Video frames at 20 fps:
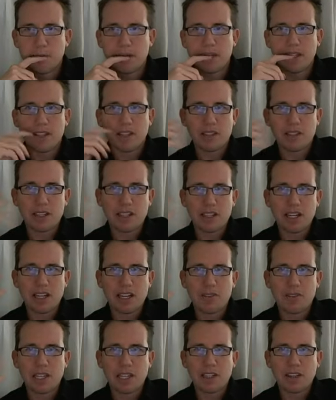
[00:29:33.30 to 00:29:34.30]
but there's a lot
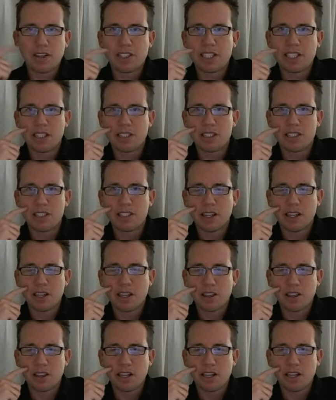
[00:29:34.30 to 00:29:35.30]
of like artistic
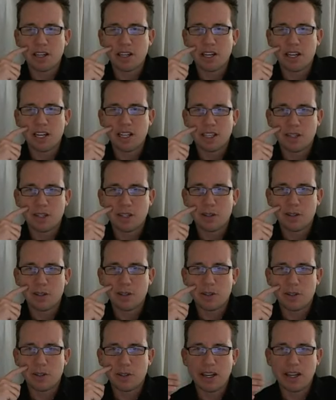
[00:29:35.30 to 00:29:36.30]
thought that goes
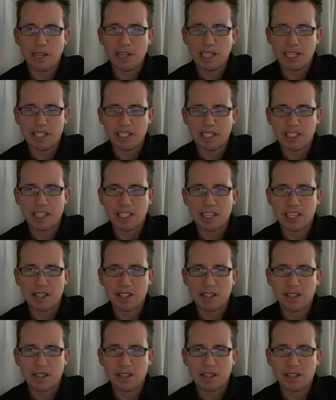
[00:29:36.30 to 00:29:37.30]
into how do you edit
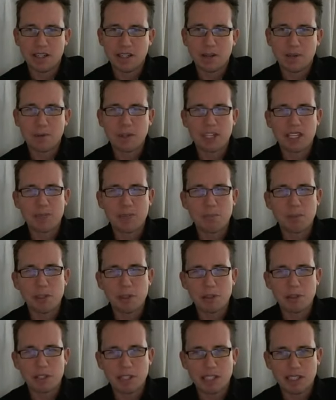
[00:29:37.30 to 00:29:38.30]
it together.
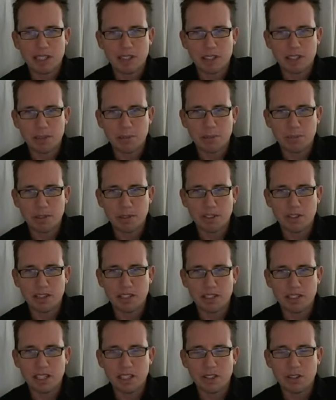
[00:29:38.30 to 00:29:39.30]
What kind of music do you
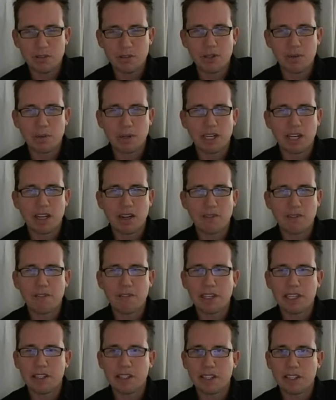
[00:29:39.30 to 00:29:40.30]
put into it? What
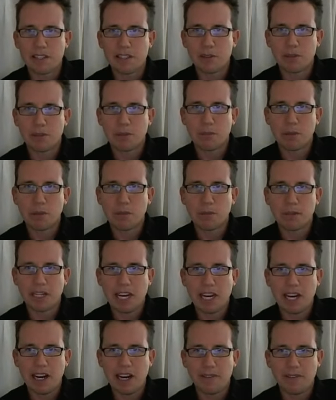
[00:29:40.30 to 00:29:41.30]
kind of feeling do you want
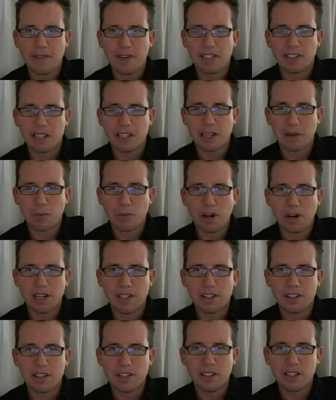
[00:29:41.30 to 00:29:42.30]
people to have as they
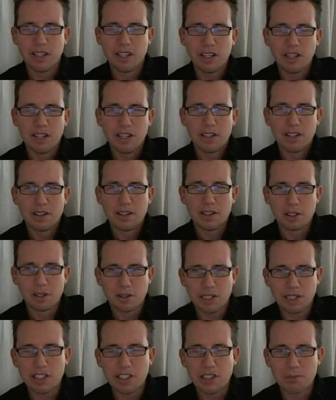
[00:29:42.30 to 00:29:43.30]
watch
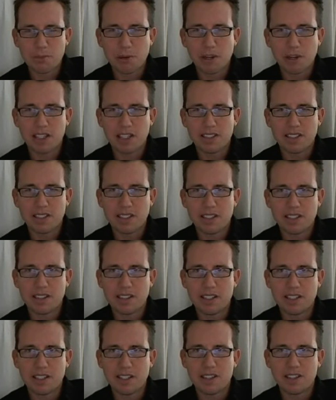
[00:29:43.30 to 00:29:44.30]
the creation
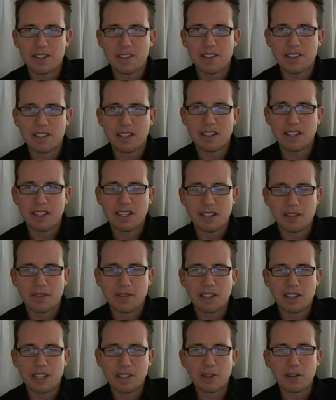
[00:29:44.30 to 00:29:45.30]
process?
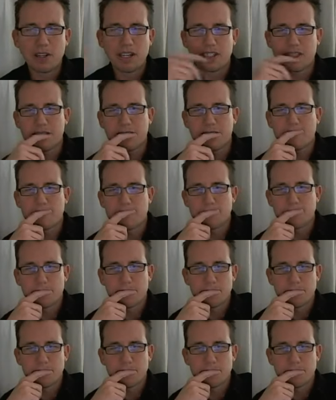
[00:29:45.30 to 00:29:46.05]
It's very interesting.